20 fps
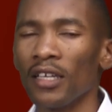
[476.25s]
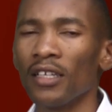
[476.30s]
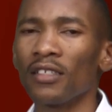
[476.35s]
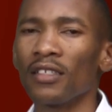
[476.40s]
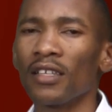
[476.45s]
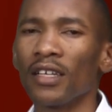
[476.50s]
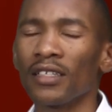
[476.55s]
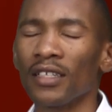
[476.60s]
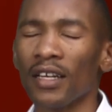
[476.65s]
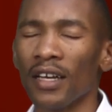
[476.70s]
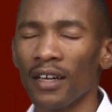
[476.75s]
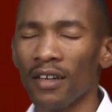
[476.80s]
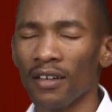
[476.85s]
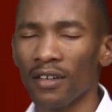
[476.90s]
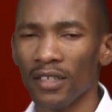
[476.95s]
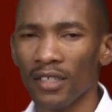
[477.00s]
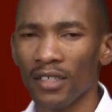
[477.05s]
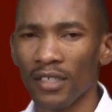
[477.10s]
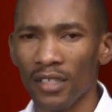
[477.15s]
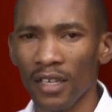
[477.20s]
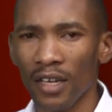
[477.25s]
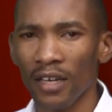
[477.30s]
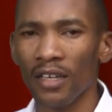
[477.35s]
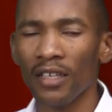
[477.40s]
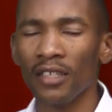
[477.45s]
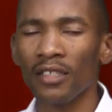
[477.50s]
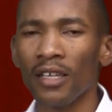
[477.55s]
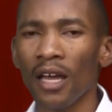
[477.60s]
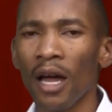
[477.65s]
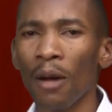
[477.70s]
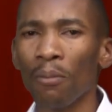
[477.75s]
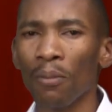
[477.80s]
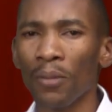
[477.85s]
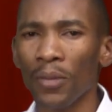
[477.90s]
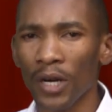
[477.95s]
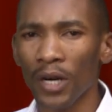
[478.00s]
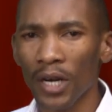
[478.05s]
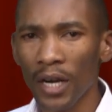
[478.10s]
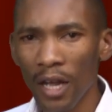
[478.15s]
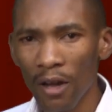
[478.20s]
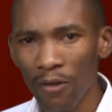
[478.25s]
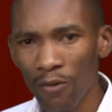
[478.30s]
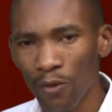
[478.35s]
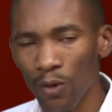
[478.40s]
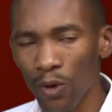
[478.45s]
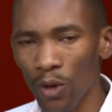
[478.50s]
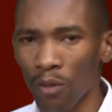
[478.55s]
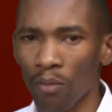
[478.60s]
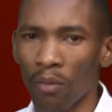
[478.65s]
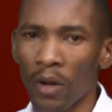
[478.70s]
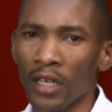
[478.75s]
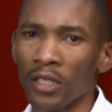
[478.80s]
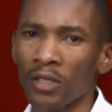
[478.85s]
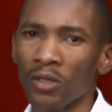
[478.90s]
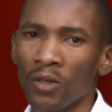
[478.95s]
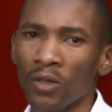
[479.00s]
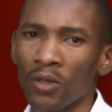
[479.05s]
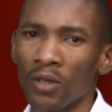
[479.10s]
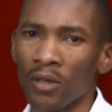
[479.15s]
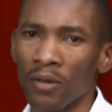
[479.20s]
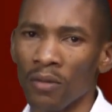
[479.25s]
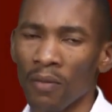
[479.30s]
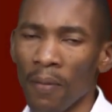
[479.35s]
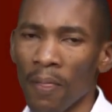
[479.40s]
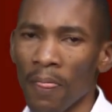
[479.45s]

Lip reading: is that a Christian is a prayerful person.